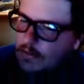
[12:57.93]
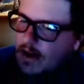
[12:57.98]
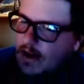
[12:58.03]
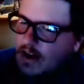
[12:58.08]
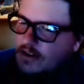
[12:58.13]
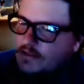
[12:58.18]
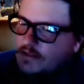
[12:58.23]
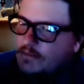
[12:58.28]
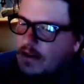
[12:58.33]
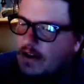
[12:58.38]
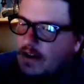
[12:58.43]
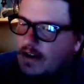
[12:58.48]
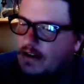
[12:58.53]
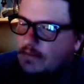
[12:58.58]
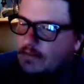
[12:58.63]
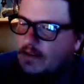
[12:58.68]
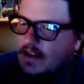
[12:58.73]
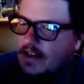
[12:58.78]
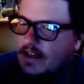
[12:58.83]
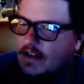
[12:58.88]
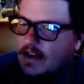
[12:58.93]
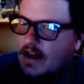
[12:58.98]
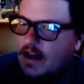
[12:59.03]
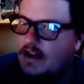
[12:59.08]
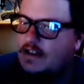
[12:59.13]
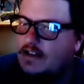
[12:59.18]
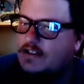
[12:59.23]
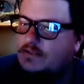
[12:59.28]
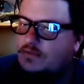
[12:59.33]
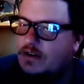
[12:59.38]
probably going to be like, yeah, this is
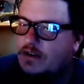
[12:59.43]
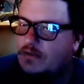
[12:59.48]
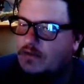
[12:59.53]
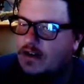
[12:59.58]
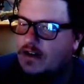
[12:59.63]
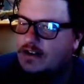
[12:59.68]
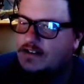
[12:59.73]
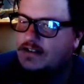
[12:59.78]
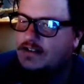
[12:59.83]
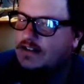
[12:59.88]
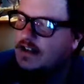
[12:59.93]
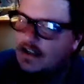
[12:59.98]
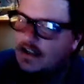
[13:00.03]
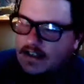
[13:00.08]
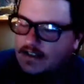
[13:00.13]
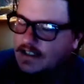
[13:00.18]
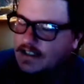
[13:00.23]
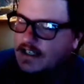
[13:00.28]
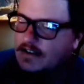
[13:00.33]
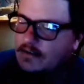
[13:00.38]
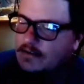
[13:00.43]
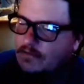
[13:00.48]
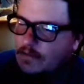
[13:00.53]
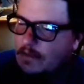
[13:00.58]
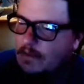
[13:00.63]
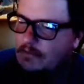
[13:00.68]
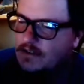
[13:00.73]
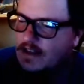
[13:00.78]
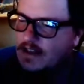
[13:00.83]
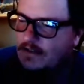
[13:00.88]
what it was, because that dude remembers
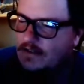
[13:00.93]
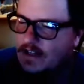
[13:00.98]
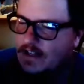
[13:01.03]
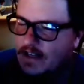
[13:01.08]
everything.